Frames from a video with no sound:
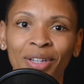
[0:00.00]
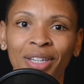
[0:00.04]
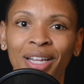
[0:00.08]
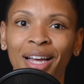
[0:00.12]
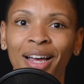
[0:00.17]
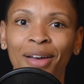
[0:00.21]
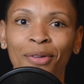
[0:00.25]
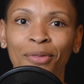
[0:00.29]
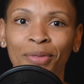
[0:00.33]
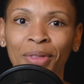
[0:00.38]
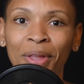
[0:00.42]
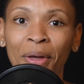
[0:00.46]

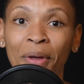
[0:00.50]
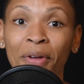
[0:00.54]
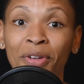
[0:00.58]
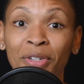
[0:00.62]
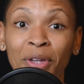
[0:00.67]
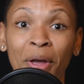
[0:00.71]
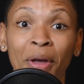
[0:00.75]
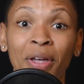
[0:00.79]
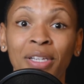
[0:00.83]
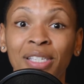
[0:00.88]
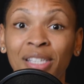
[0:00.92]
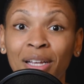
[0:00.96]
Like there's
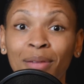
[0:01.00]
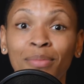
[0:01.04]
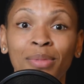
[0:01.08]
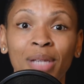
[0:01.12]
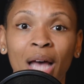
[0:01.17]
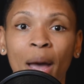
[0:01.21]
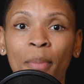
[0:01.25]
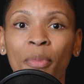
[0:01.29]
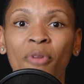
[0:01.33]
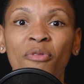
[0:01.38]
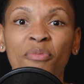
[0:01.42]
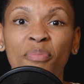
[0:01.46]
some
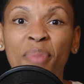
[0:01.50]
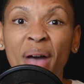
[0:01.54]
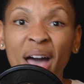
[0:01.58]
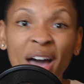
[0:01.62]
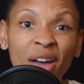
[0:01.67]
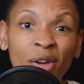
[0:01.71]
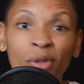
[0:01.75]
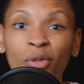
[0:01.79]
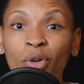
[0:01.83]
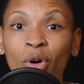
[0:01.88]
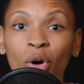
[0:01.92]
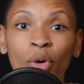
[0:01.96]
type of
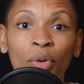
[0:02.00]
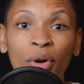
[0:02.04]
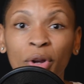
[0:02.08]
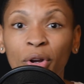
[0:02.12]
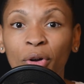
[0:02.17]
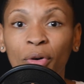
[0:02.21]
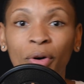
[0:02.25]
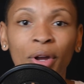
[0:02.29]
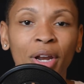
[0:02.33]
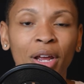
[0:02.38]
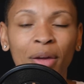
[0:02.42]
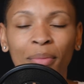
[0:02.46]
battle going
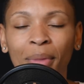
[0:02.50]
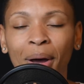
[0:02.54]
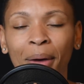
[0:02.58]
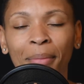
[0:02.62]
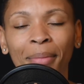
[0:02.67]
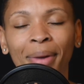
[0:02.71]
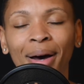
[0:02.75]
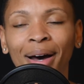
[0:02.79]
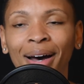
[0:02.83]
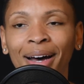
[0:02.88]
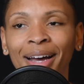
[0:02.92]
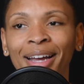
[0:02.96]
on in my
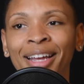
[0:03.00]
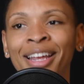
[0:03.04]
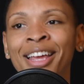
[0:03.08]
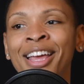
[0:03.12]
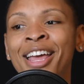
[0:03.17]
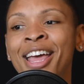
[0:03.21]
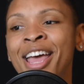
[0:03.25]
mind.